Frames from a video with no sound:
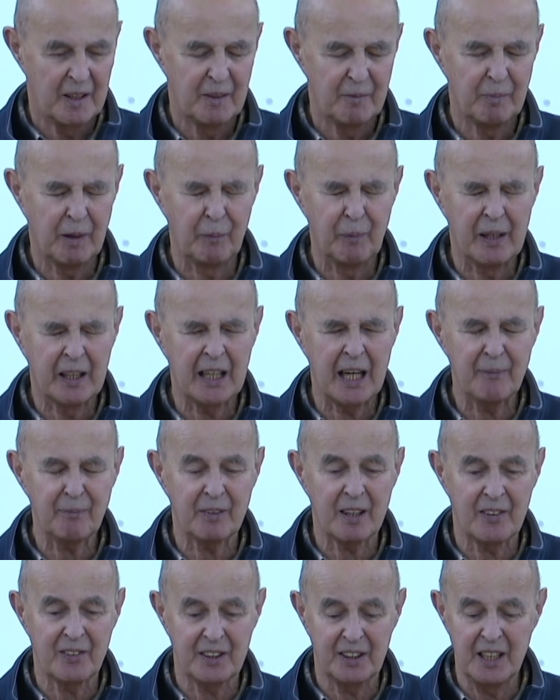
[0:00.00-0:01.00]
But we kept
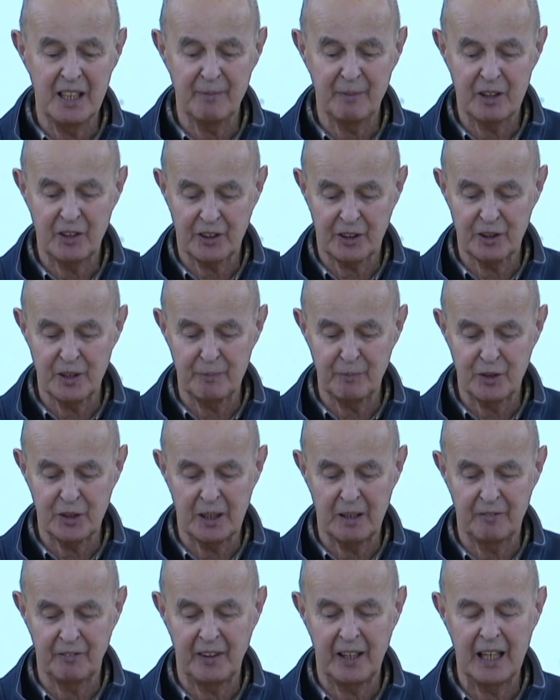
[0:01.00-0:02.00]
the theme in terms
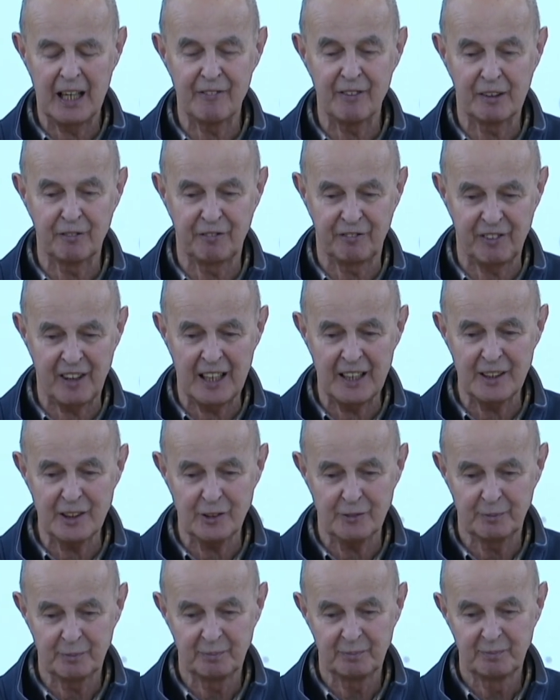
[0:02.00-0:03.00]
of having
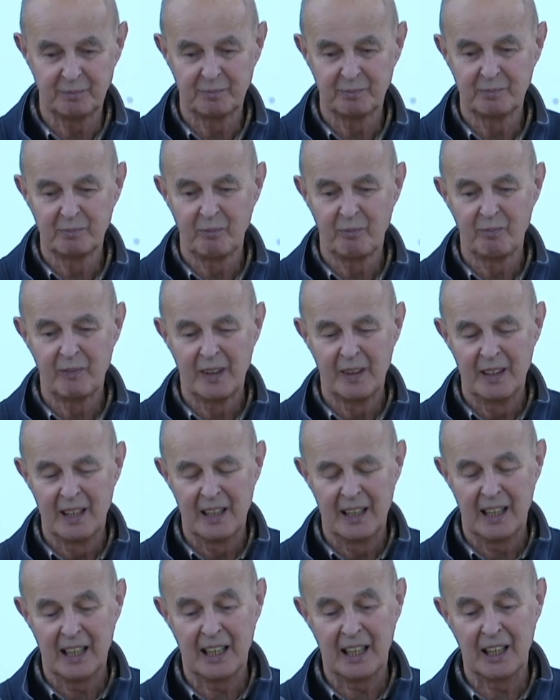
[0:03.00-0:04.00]
fun.
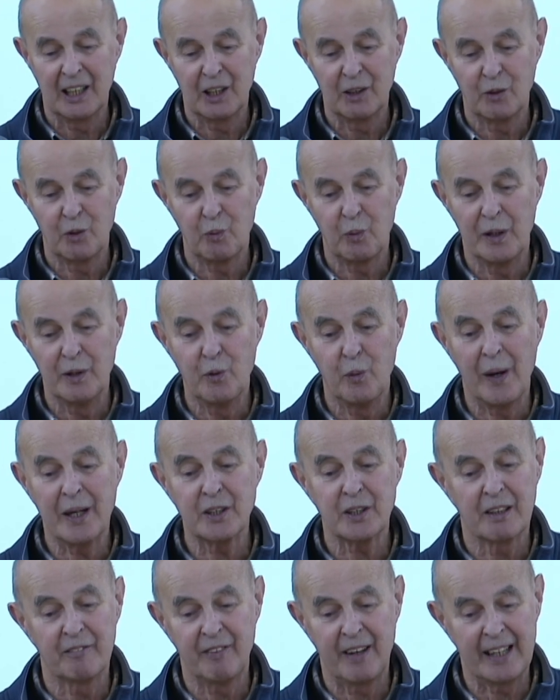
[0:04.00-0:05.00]
Uh, we
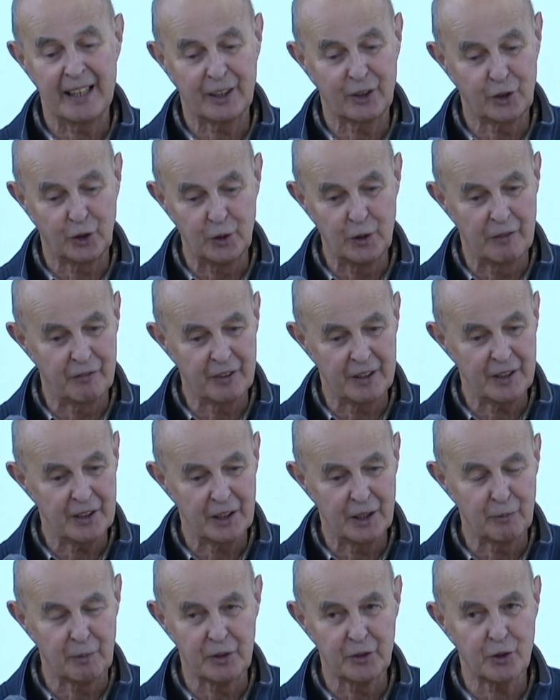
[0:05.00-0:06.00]
went to Vancouver.
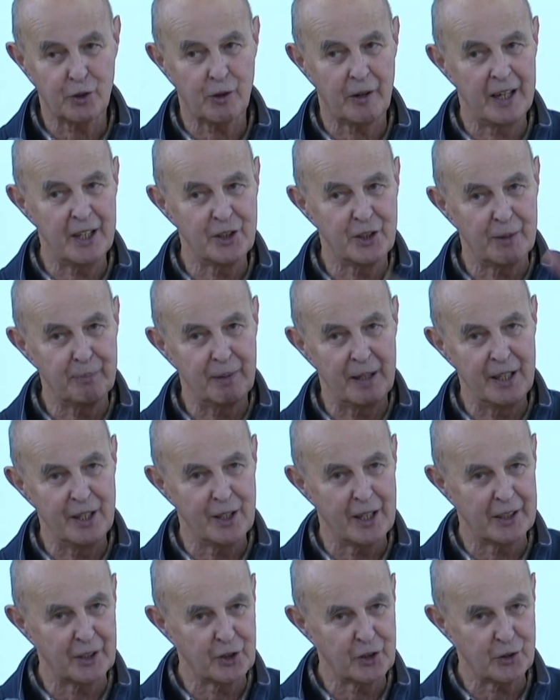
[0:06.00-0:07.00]
It was crazy being
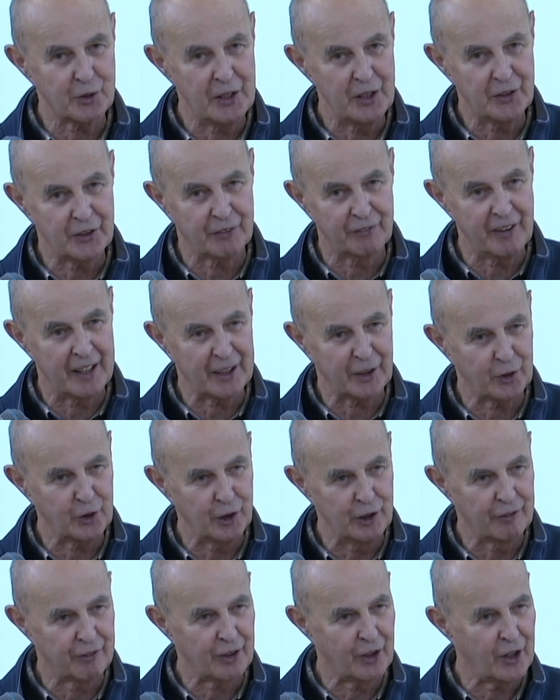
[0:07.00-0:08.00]
on the streets of
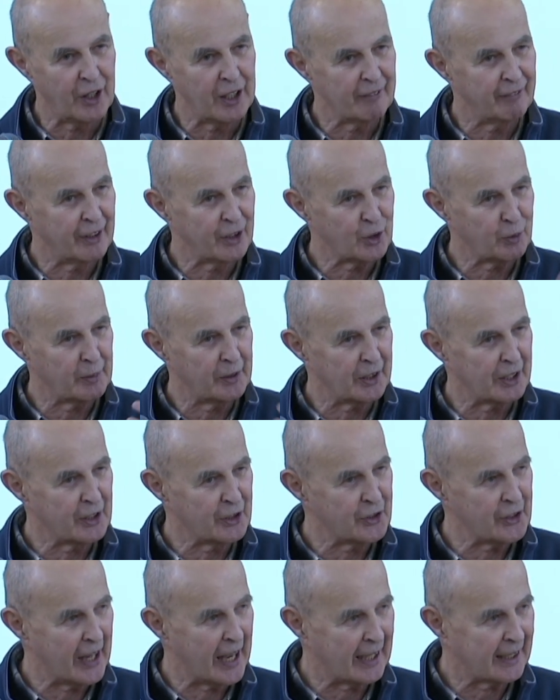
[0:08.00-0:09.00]
Vancouver, all of us with our
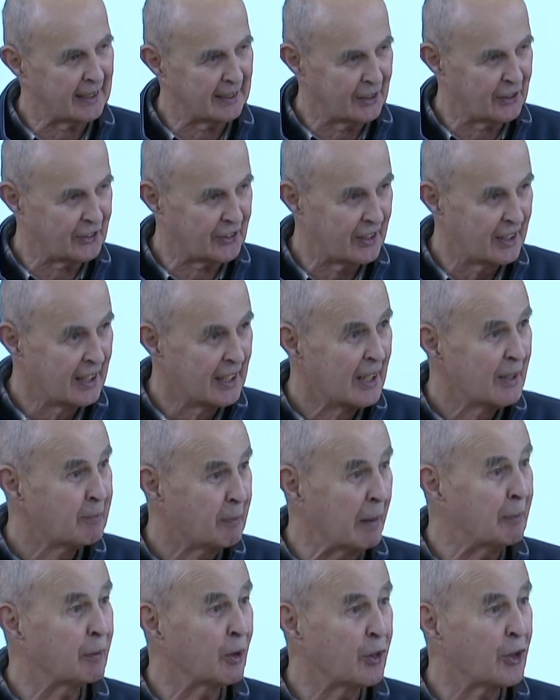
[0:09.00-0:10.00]
jackets.
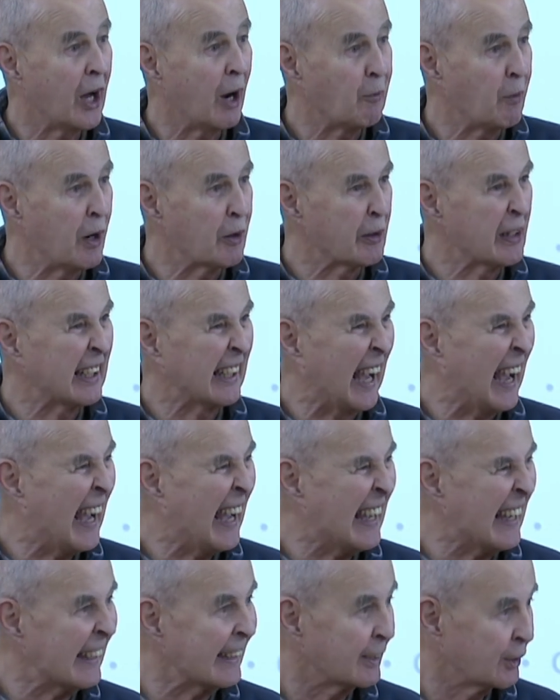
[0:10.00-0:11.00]
People thought we were a
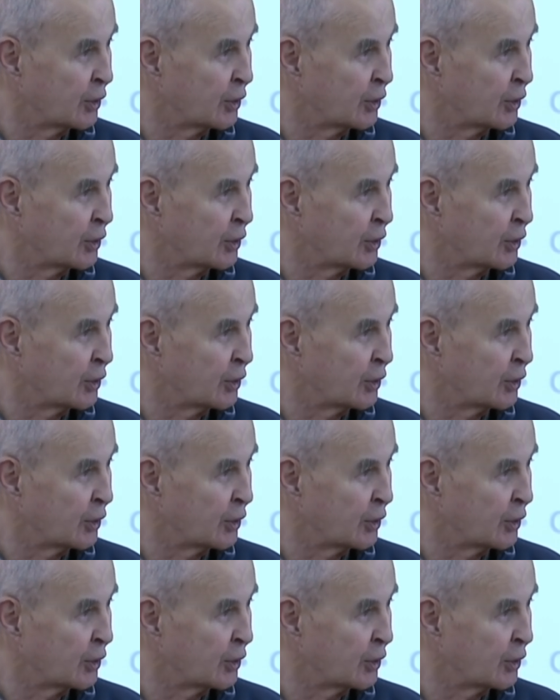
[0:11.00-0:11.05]
gang.